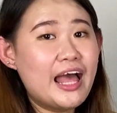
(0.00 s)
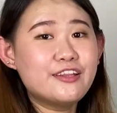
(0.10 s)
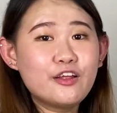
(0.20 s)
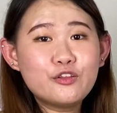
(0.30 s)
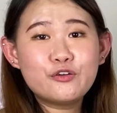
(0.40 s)

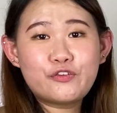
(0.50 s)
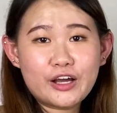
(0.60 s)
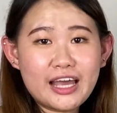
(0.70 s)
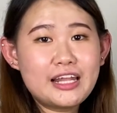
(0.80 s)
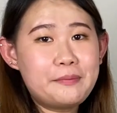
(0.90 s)
Not to
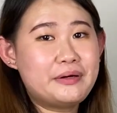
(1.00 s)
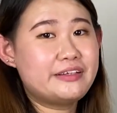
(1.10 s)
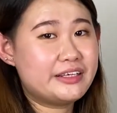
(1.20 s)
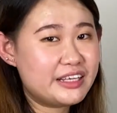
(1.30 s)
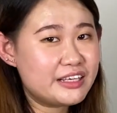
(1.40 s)
forget about the
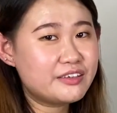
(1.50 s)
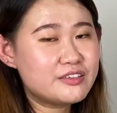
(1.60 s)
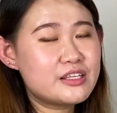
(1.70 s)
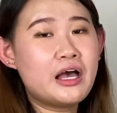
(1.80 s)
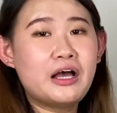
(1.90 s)
heels,
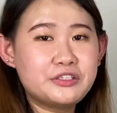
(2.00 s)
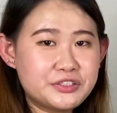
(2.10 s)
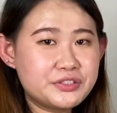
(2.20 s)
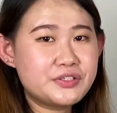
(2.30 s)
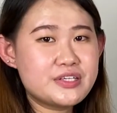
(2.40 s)

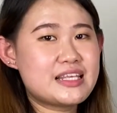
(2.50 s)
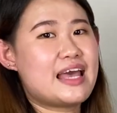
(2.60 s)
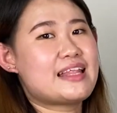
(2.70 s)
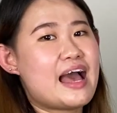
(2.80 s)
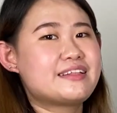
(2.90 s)
shoes and
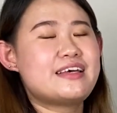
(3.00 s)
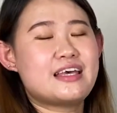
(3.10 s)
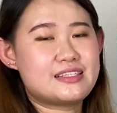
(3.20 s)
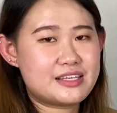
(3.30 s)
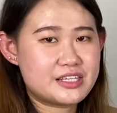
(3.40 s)
other
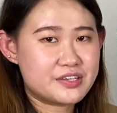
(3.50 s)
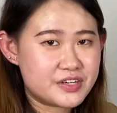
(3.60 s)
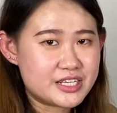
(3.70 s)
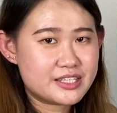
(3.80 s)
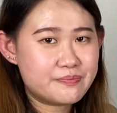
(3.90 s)
accessories.